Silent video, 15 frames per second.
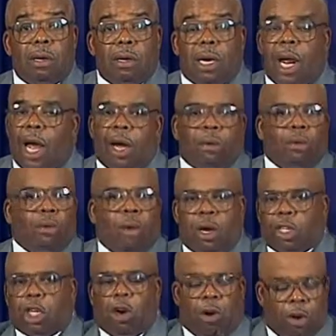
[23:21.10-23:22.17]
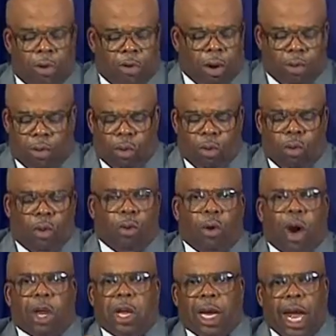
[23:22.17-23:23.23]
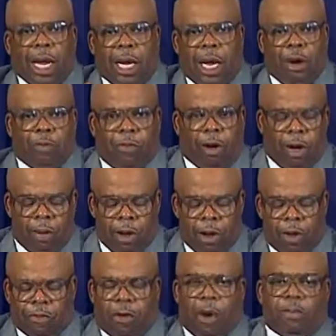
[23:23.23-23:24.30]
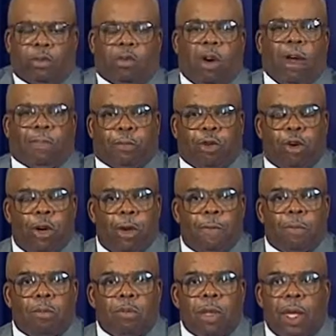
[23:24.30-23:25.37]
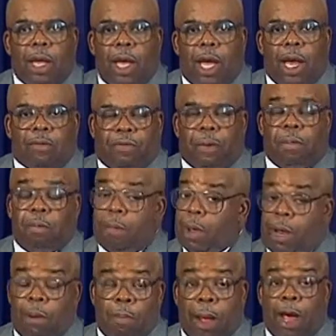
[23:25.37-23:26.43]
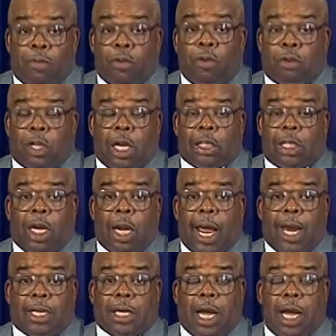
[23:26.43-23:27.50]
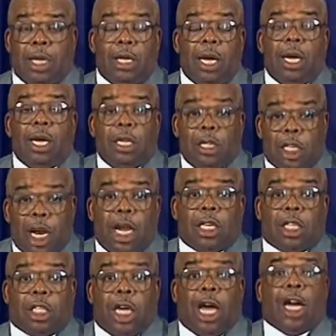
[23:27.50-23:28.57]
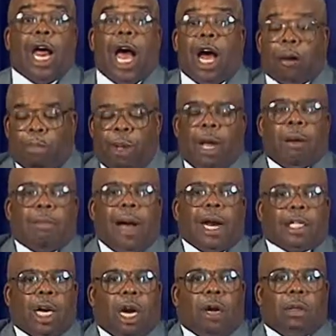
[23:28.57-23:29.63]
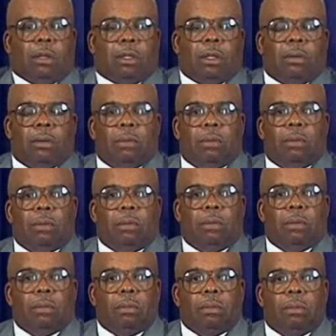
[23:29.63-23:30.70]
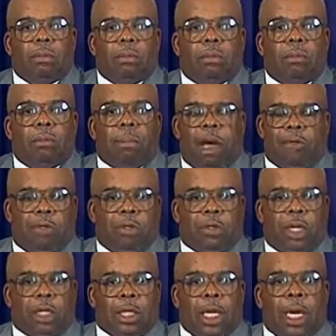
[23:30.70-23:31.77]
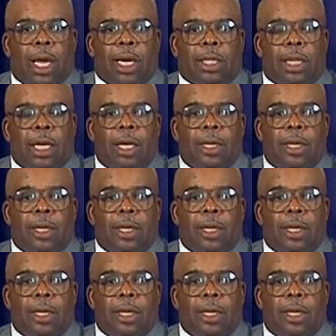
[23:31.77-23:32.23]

Now, what's your, what, where are you getting that from? From Scripture. If in Matthew sixteen, eighteen, Jesus said, I'll build my church. Matthew sixteen, eighteen.